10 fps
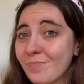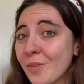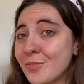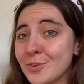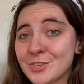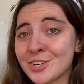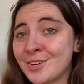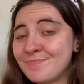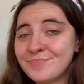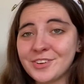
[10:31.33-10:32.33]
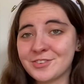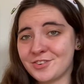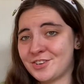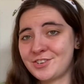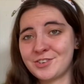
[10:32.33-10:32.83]
Those are good. They're
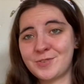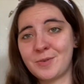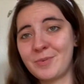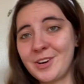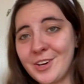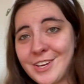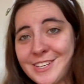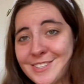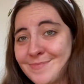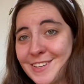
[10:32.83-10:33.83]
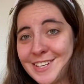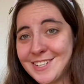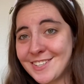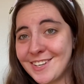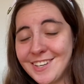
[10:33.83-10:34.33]
traditional shortbread cookies. They
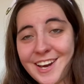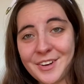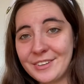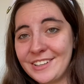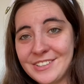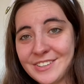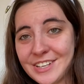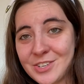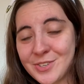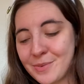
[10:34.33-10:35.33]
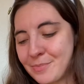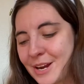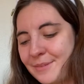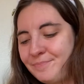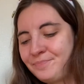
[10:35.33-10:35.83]
taste good. I really do like
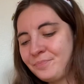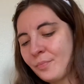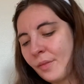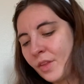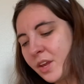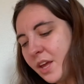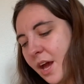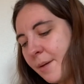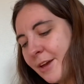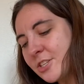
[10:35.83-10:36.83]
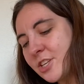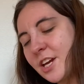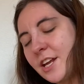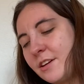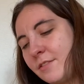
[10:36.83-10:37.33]
shortbread. I'm actually
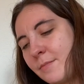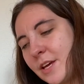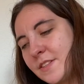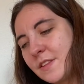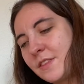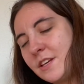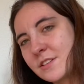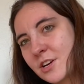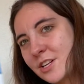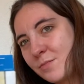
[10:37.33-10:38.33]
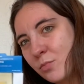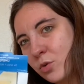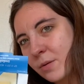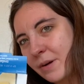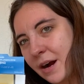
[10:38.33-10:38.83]
kind of amazed that these aren't
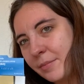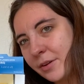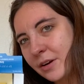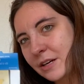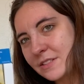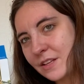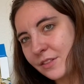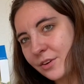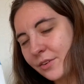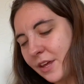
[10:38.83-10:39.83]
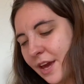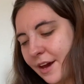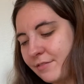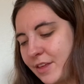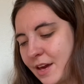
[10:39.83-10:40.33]
more popular because they literally
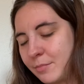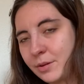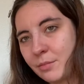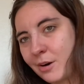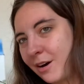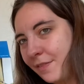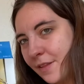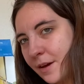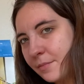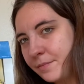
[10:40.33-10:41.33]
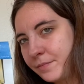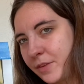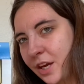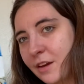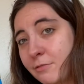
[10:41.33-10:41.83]
have the emblem on them.
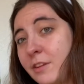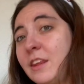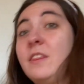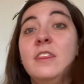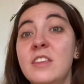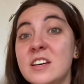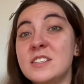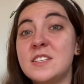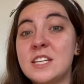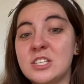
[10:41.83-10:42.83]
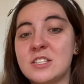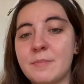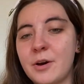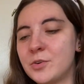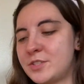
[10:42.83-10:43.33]
Like, I feel like this is
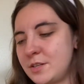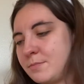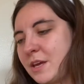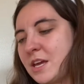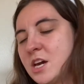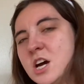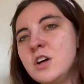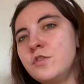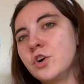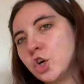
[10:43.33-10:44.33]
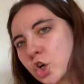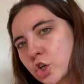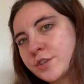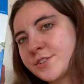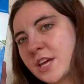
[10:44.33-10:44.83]
supposed to be the
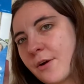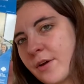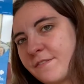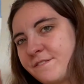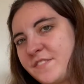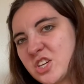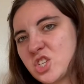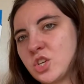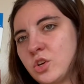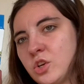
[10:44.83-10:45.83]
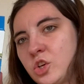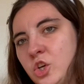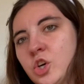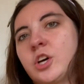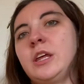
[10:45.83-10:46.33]
Girl Scout official
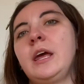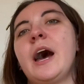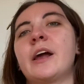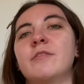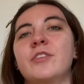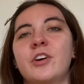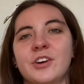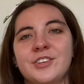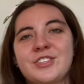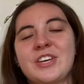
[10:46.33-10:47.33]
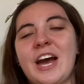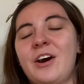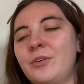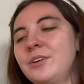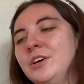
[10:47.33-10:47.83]
cookie out of the Girl
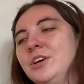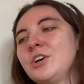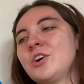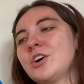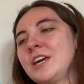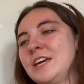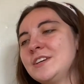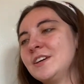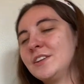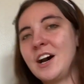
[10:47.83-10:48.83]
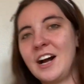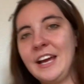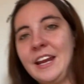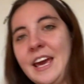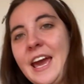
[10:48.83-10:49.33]
Scout cookie
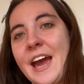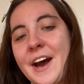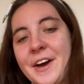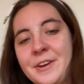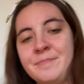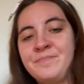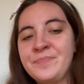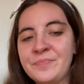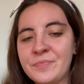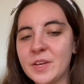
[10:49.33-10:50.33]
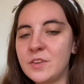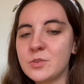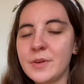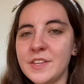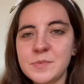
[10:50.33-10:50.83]
line. And there's
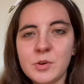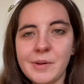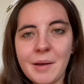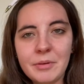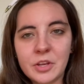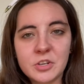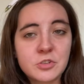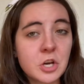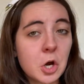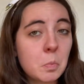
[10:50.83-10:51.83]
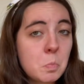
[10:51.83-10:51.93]
one that's more popular, so.